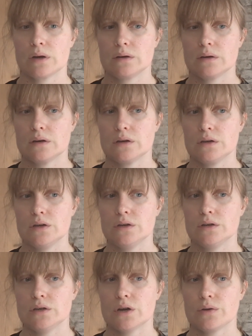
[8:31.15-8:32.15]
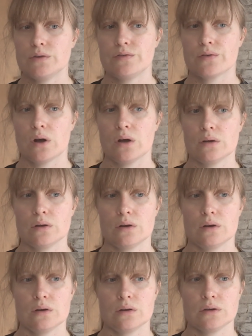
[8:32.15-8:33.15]
and you've got
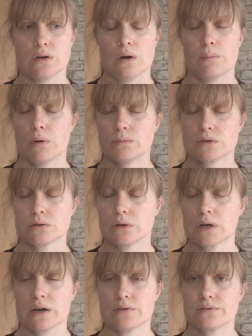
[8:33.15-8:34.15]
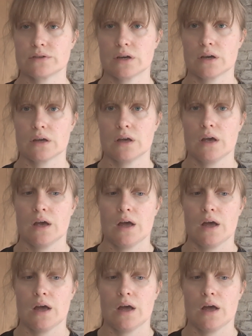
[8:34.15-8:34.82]
a mum to look after.